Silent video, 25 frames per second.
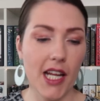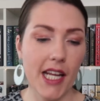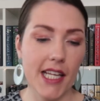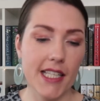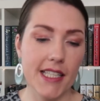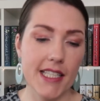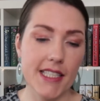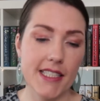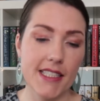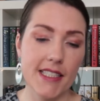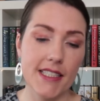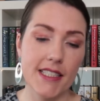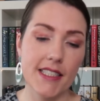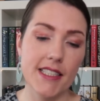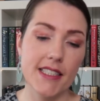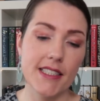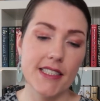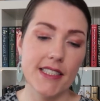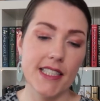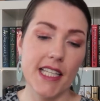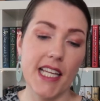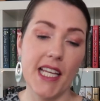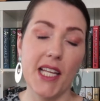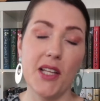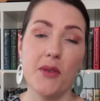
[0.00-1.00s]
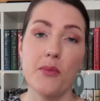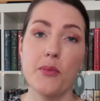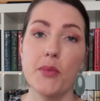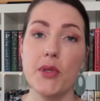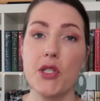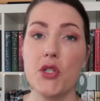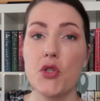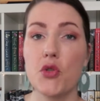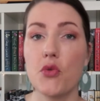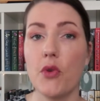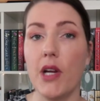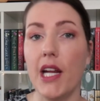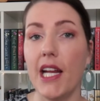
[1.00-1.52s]
And this is a scene
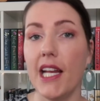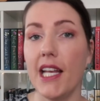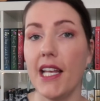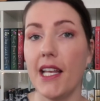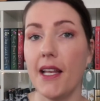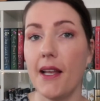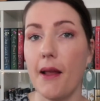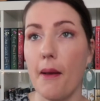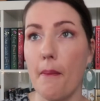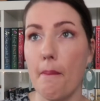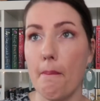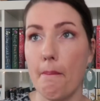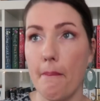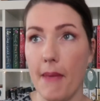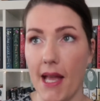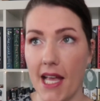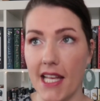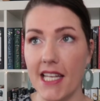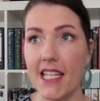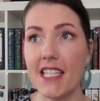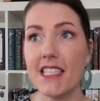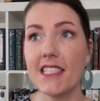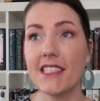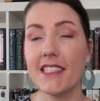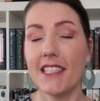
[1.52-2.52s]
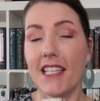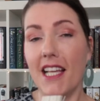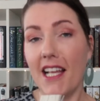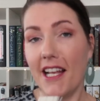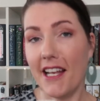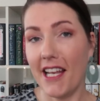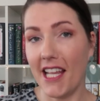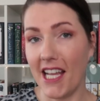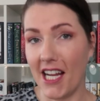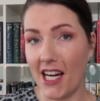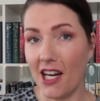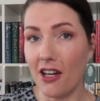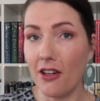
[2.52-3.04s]
between Metis
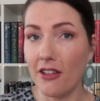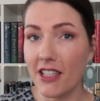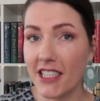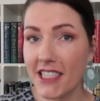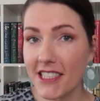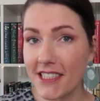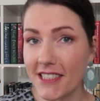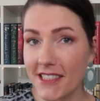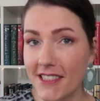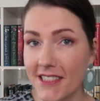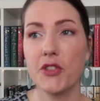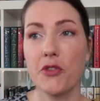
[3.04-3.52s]
and Aris.